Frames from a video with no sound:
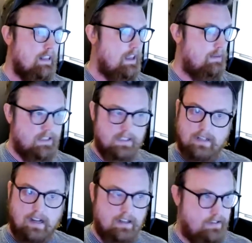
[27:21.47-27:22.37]
That means it's
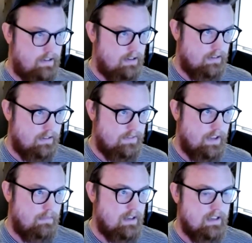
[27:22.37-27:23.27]
not clear.
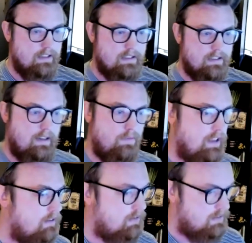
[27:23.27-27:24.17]
That means that
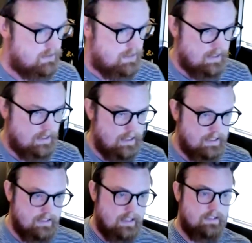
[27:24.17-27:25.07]
they don't understand it.
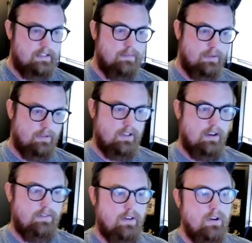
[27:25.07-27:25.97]
It's not simple
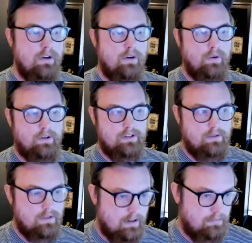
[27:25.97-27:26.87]
enough, or it's
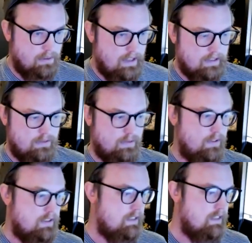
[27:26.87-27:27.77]
too complex,
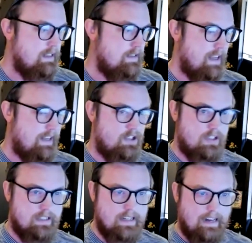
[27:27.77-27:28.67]
or it's
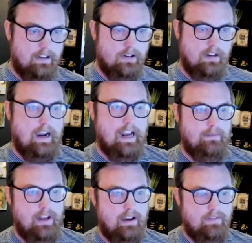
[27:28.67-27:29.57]
just not a good
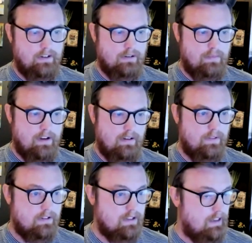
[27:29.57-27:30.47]
item to have on your menu.
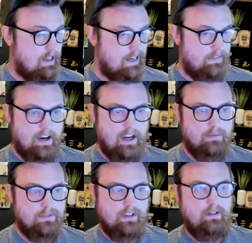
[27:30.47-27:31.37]
There's a lot of
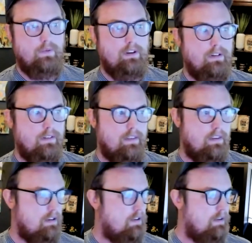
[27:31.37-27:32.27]
items that
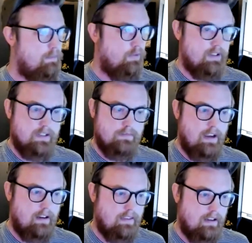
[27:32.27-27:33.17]
that baristas
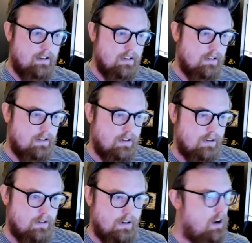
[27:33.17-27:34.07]
make that
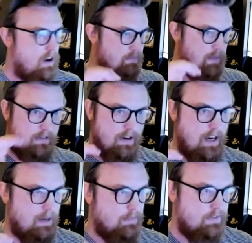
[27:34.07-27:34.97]
are off menu
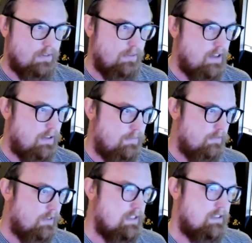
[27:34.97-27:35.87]
items for a
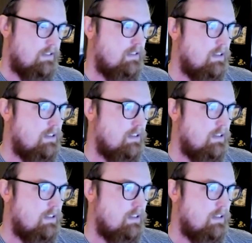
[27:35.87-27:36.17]
reason.